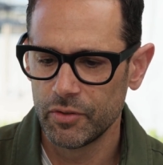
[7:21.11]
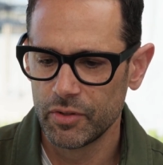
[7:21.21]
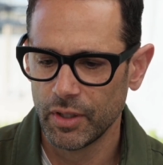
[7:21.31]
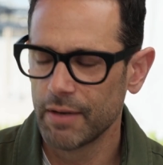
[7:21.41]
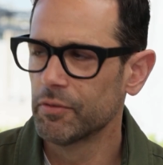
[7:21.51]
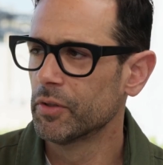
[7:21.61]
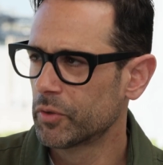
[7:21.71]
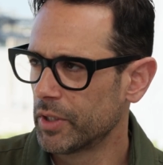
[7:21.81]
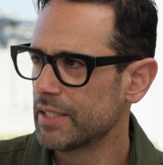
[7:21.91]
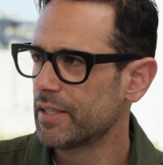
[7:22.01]
level of
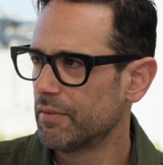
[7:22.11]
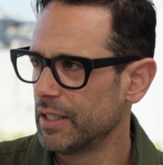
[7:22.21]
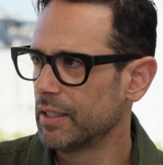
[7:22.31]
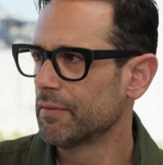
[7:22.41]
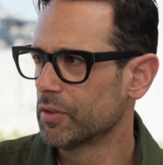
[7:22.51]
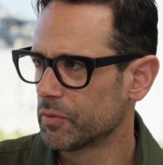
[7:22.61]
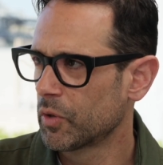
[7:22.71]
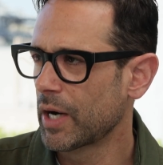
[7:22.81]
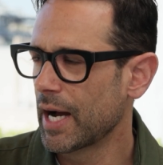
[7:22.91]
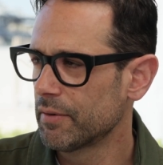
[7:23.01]
creativity, level of
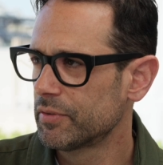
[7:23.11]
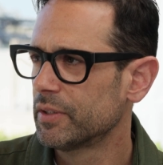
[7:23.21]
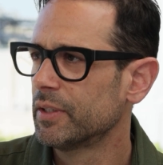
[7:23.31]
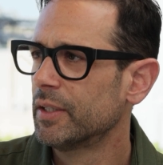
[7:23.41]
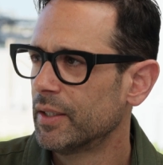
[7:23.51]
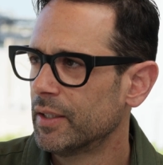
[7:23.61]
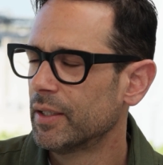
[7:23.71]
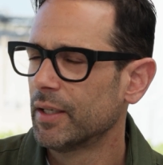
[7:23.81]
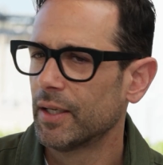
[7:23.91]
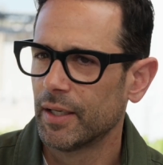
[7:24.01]
craft
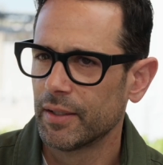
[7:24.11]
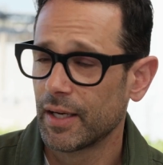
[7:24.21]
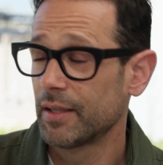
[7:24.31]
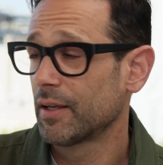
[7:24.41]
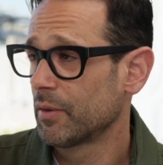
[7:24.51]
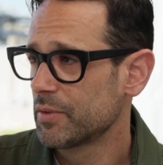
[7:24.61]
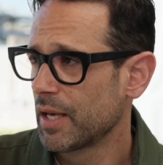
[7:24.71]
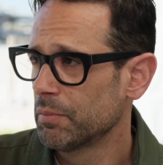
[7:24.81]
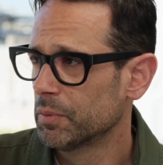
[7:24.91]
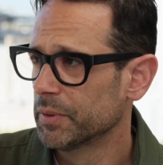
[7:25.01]
that I thought I was
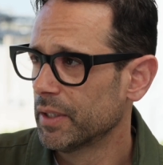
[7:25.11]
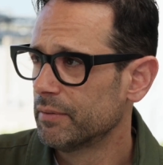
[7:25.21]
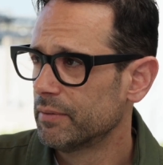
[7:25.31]
capable